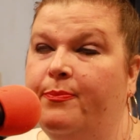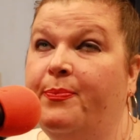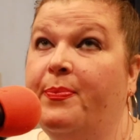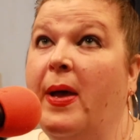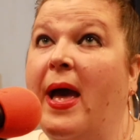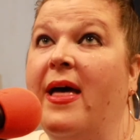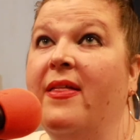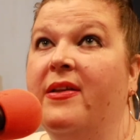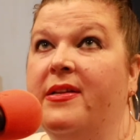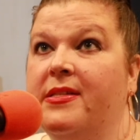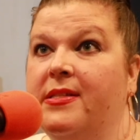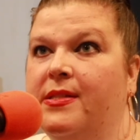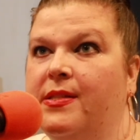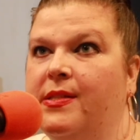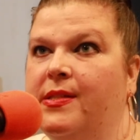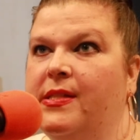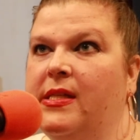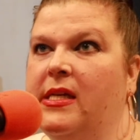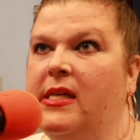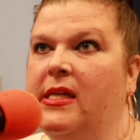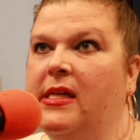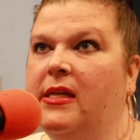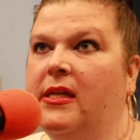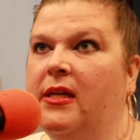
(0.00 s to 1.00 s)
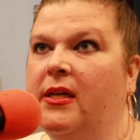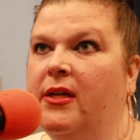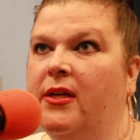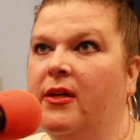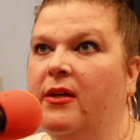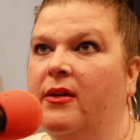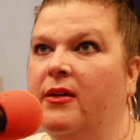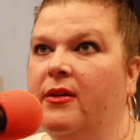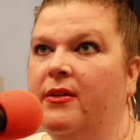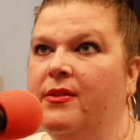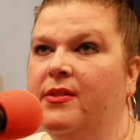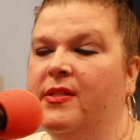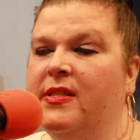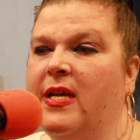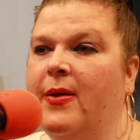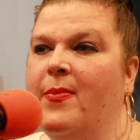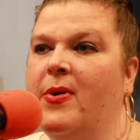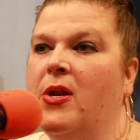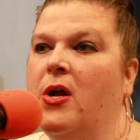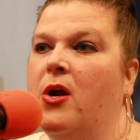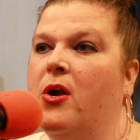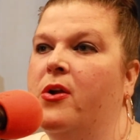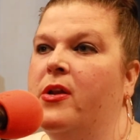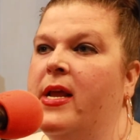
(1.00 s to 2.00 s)
Palynziq
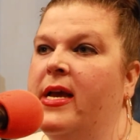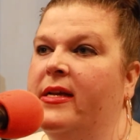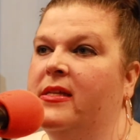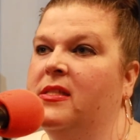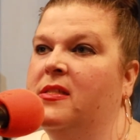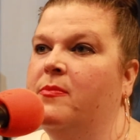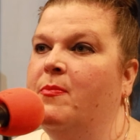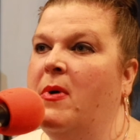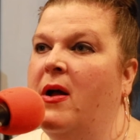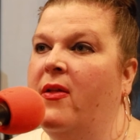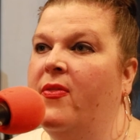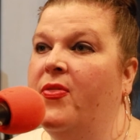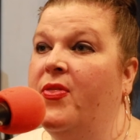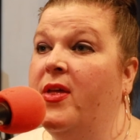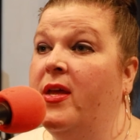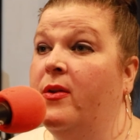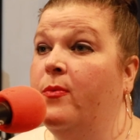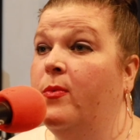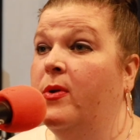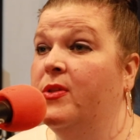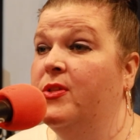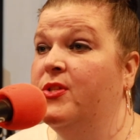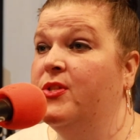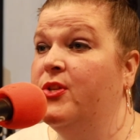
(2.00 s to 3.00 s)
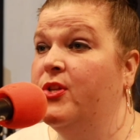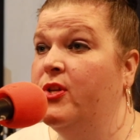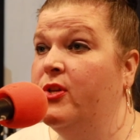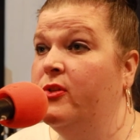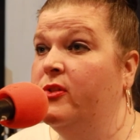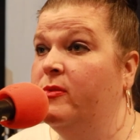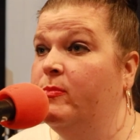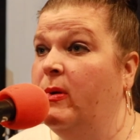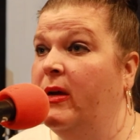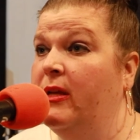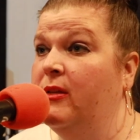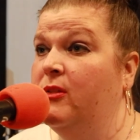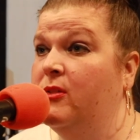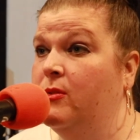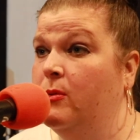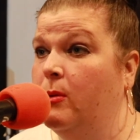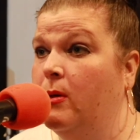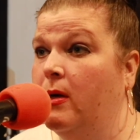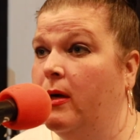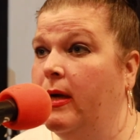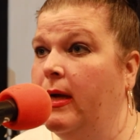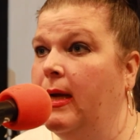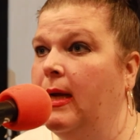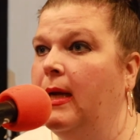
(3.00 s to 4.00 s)
seminar next month and wants to use my
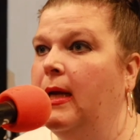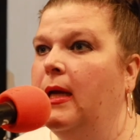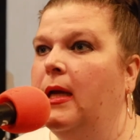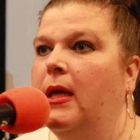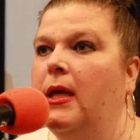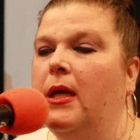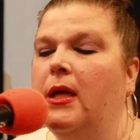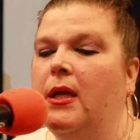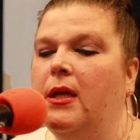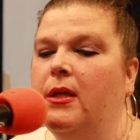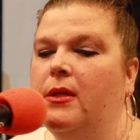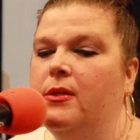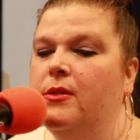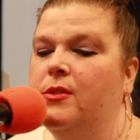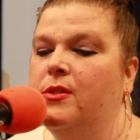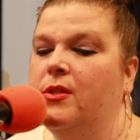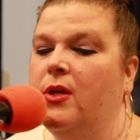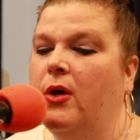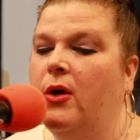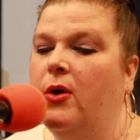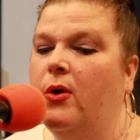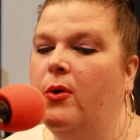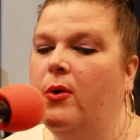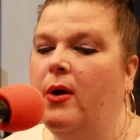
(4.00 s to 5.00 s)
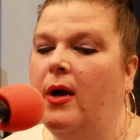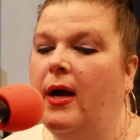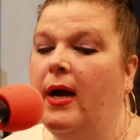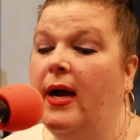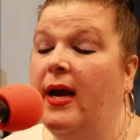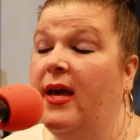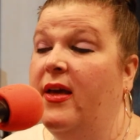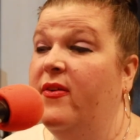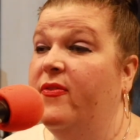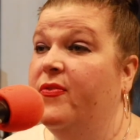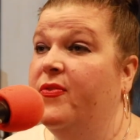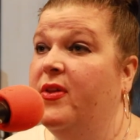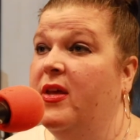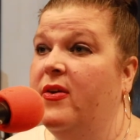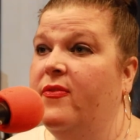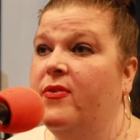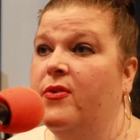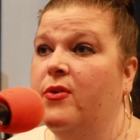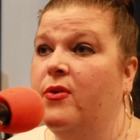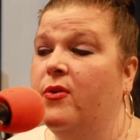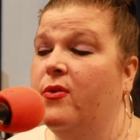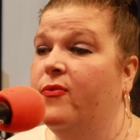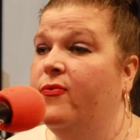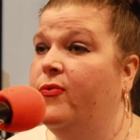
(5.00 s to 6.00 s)
story. So I've
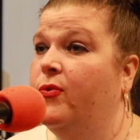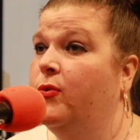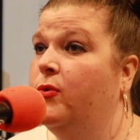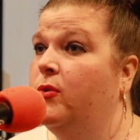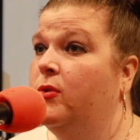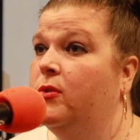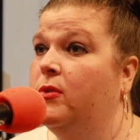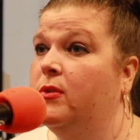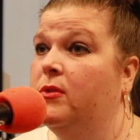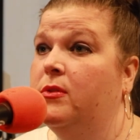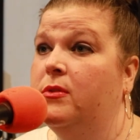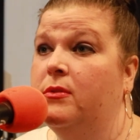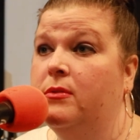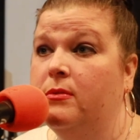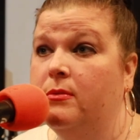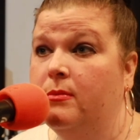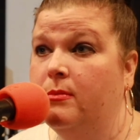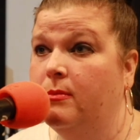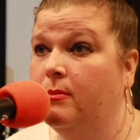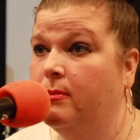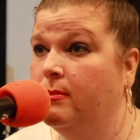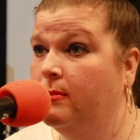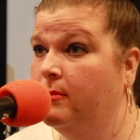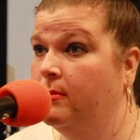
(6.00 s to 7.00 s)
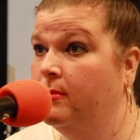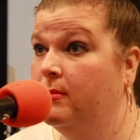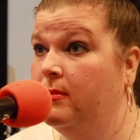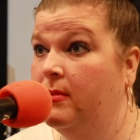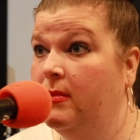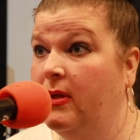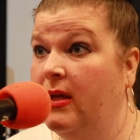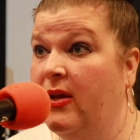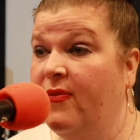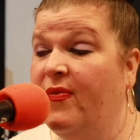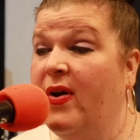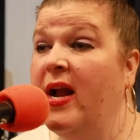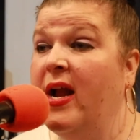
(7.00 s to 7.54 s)
given her full... If